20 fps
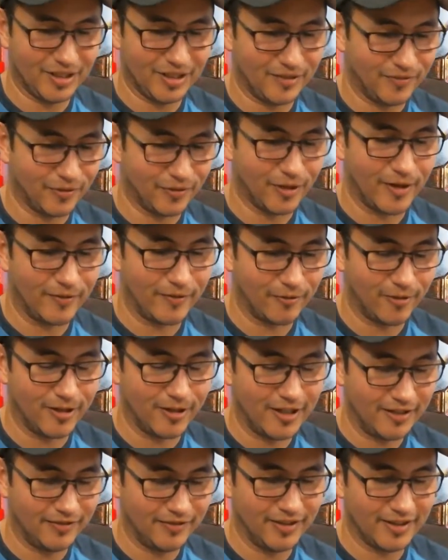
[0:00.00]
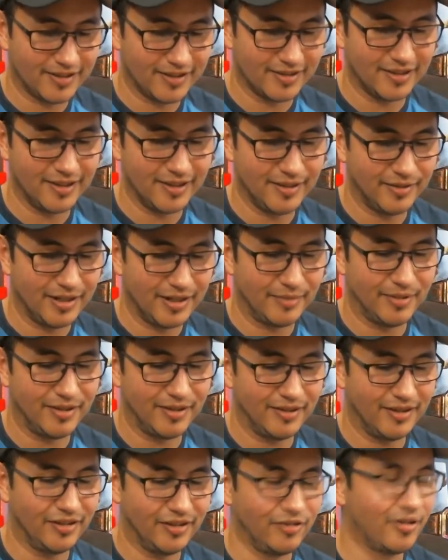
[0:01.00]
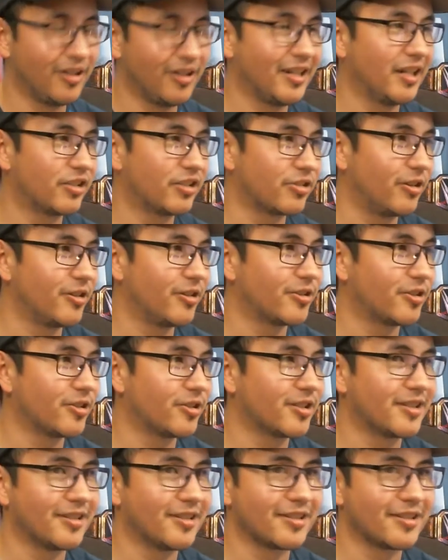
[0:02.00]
for everyone, obviously. I mean, you can get chargers and